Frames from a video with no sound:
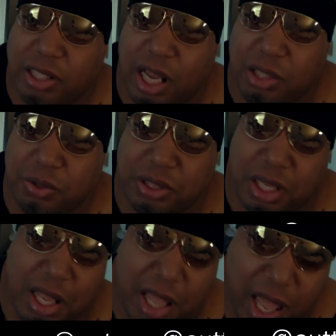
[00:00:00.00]
these countries
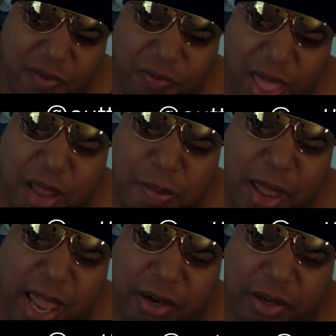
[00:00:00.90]
have flight
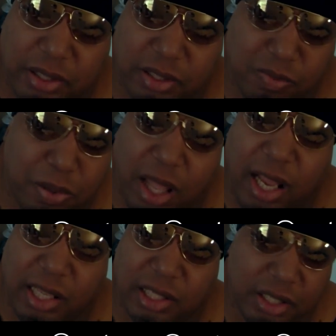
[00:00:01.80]
patterns of
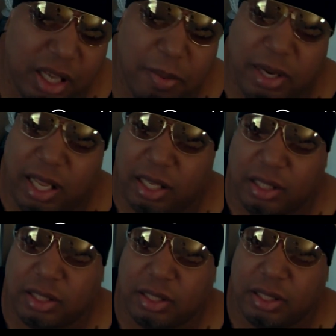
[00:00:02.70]
planes that are coming
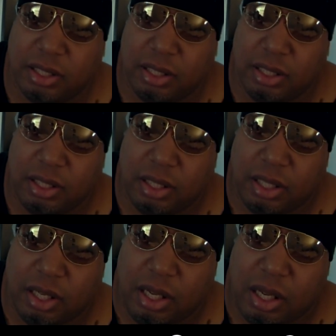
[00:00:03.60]
in.
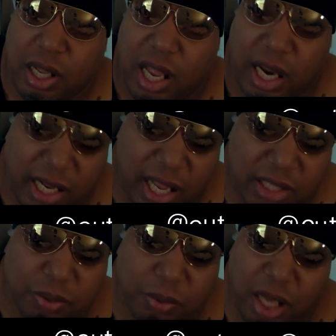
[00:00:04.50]
And I
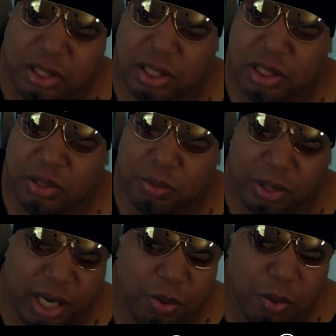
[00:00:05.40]
guess the Russians
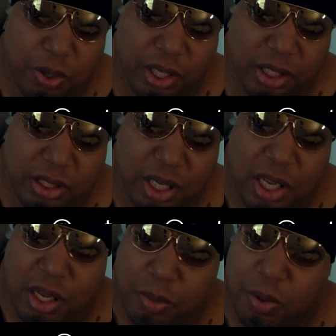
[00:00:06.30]
were getting warnings.
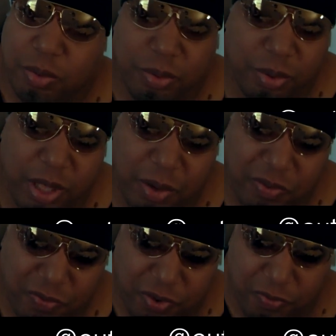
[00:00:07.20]
Well,
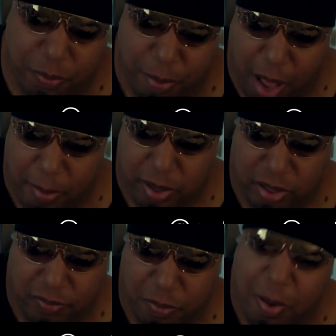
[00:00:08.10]
if you're
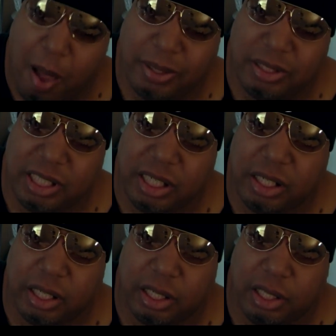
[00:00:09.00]
bombing
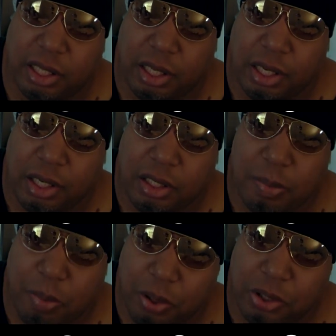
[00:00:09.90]
Syria, the
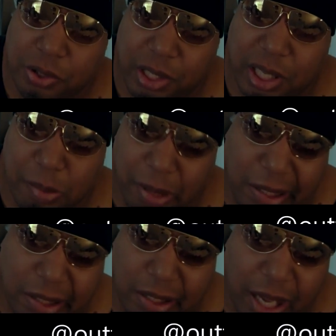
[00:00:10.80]
border's going to get
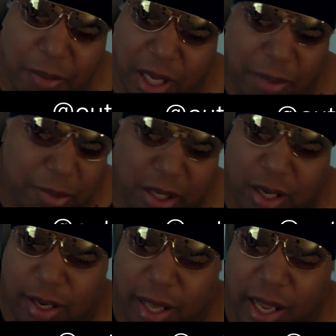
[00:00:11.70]
blurred. I'm not going
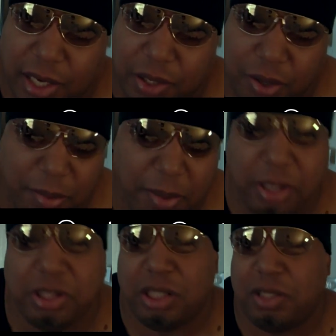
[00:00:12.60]
to lie to you. I'm
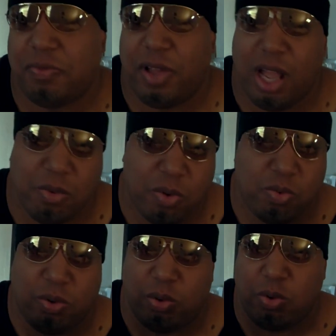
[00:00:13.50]
not justifying
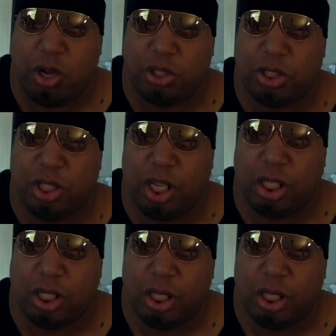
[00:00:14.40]
what Russia did.